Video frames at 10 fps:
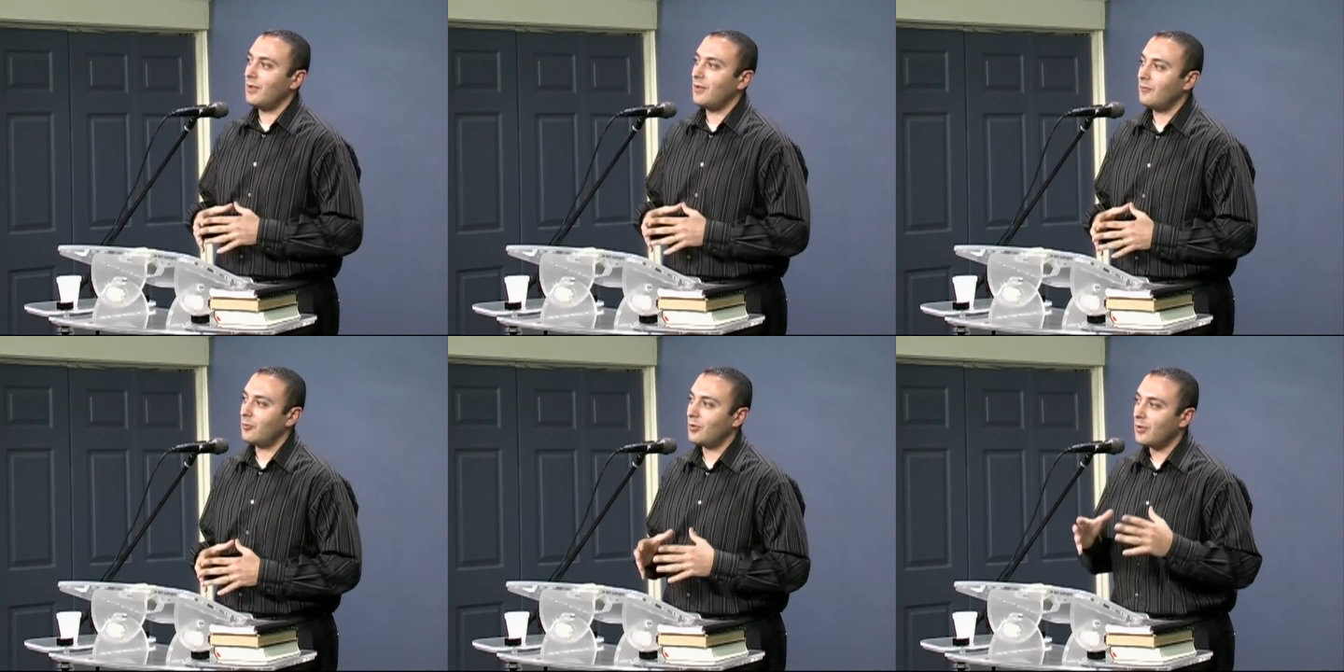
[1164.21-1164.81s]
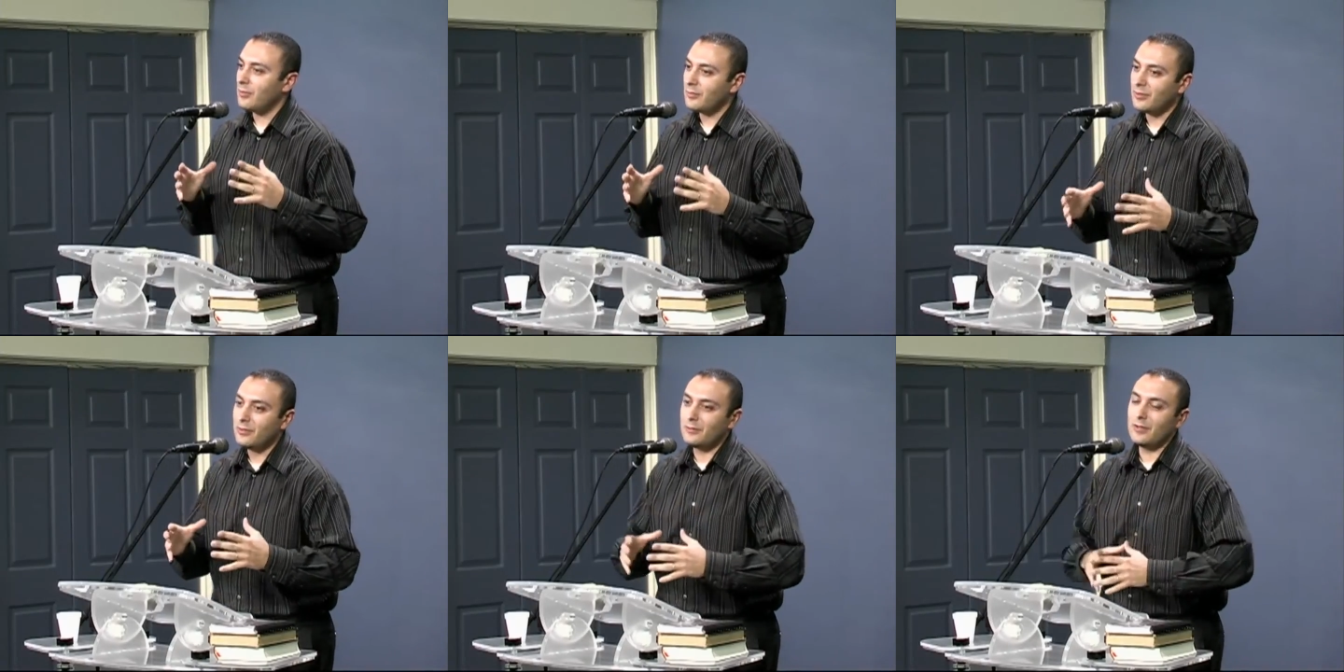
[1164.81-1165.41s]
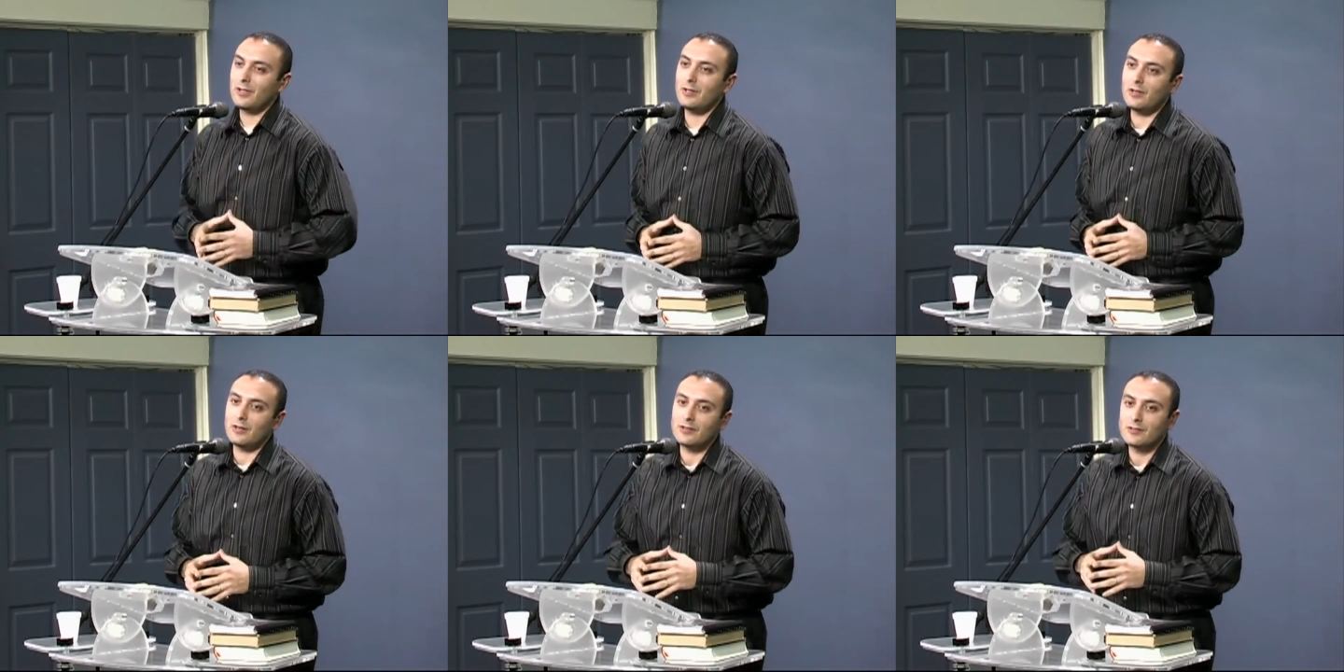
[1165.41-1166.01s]
for 33
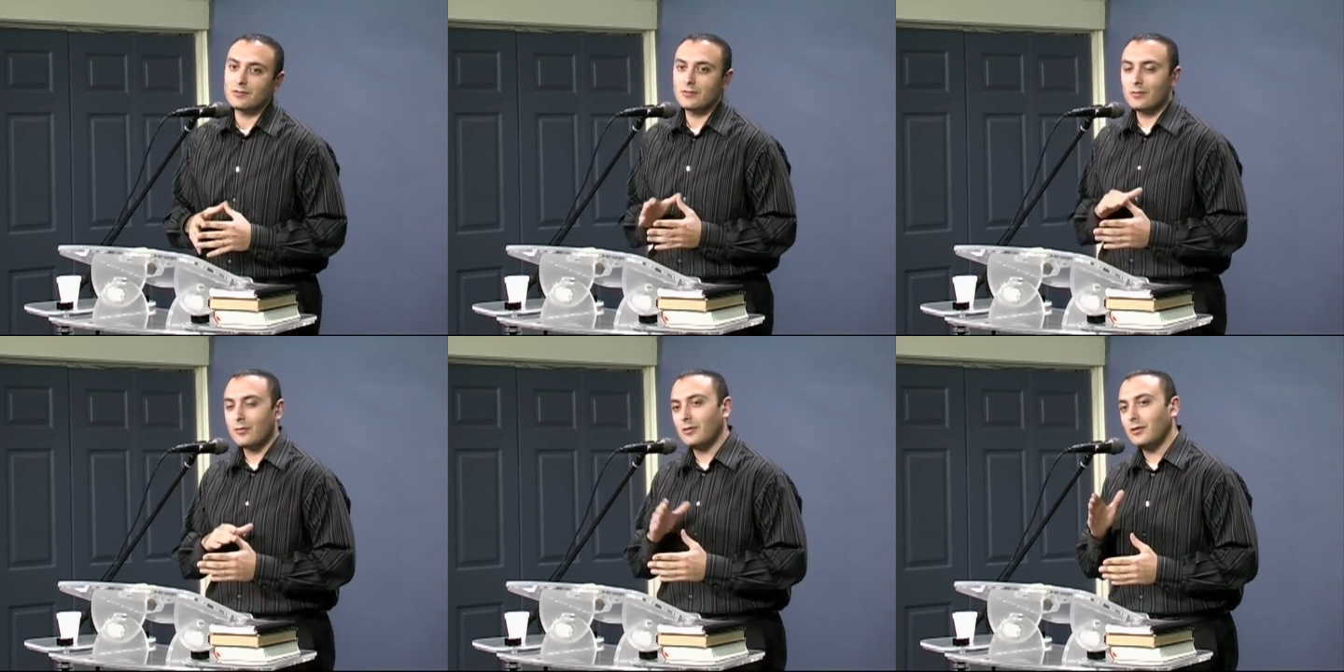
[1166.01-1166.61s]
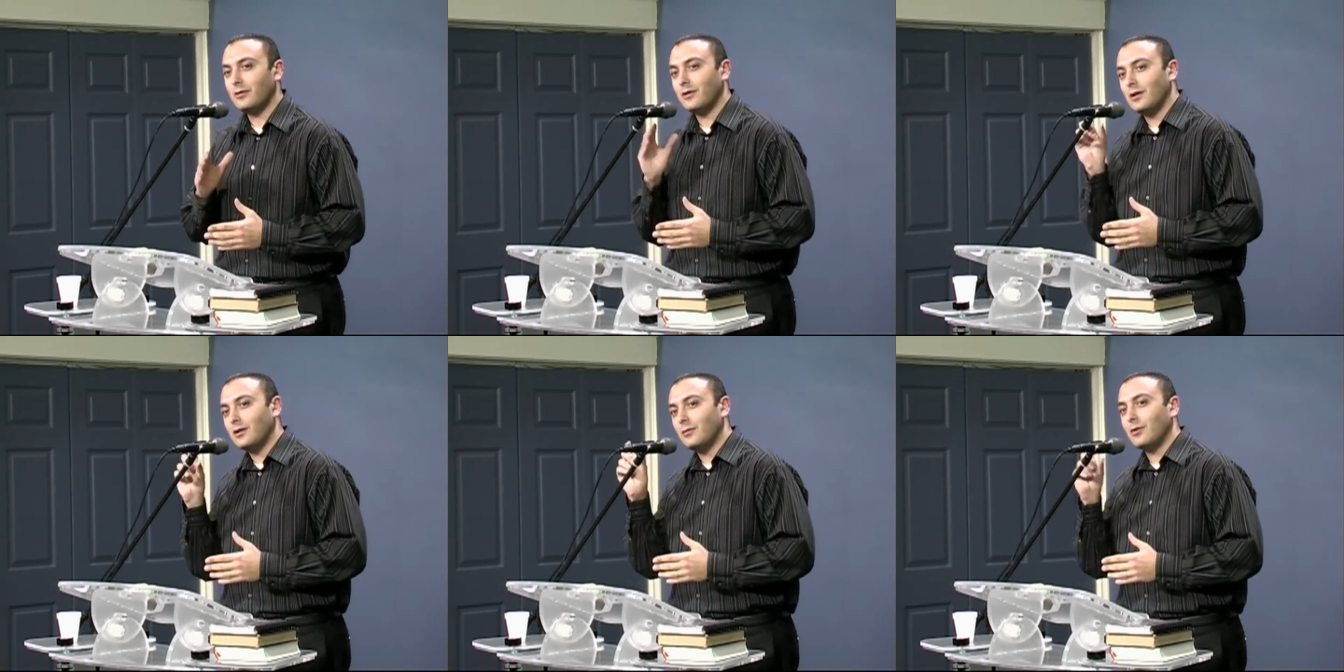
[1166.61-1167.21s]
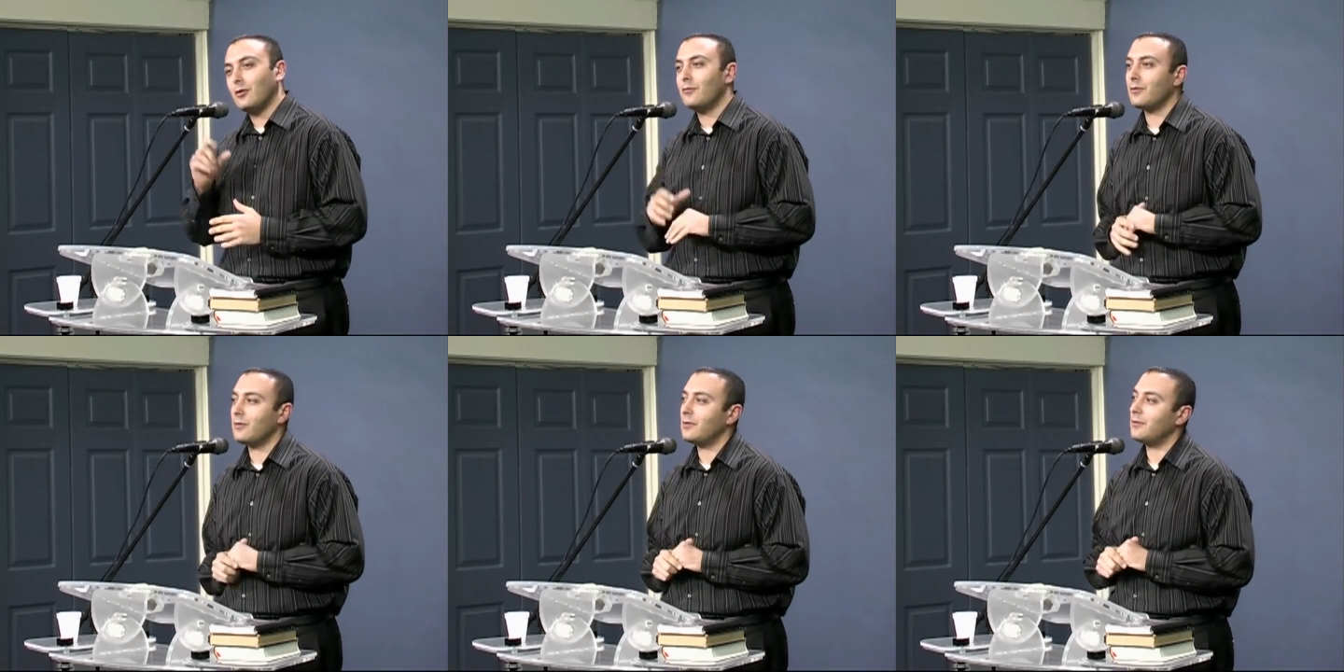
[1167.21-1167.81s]
years, 33, a little bit over
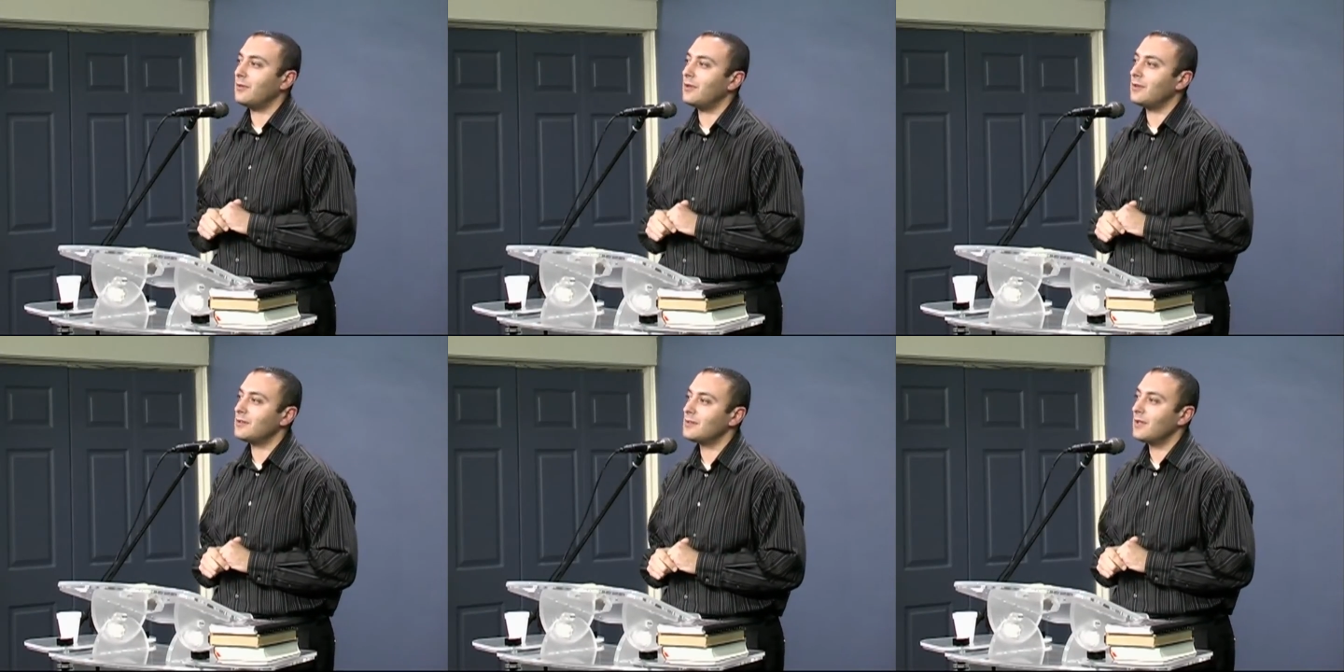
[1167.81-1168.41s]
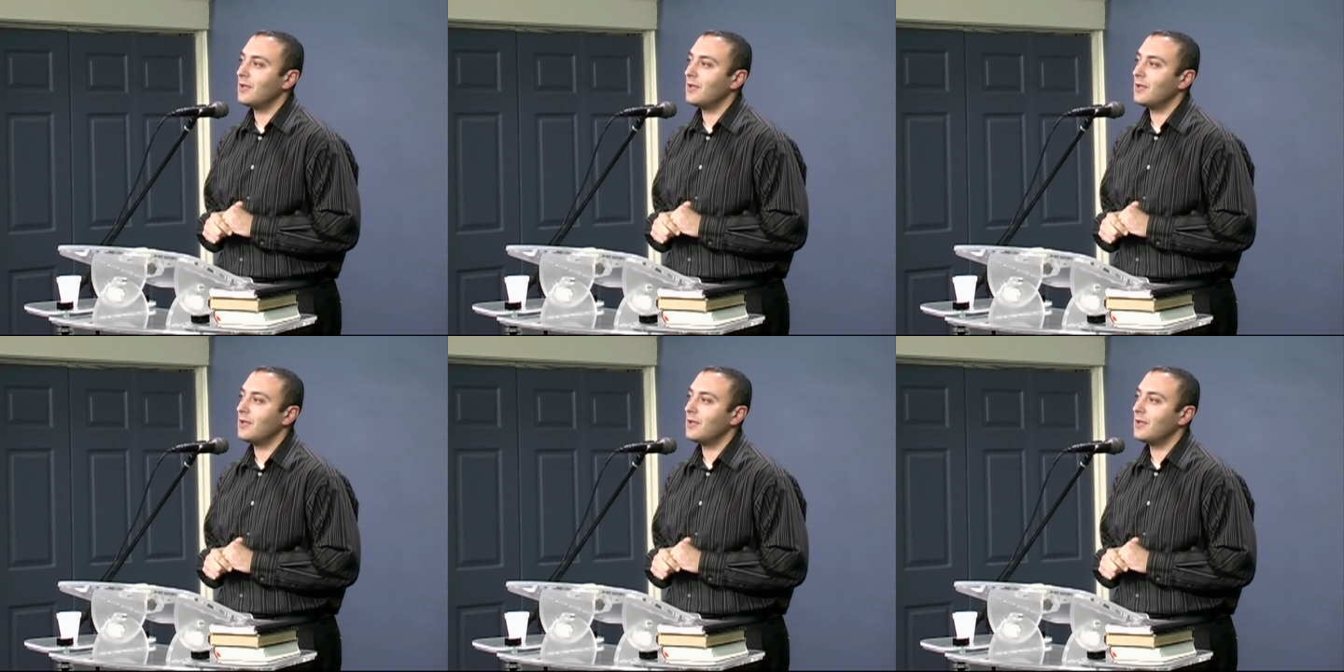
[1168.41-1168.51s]
33 years.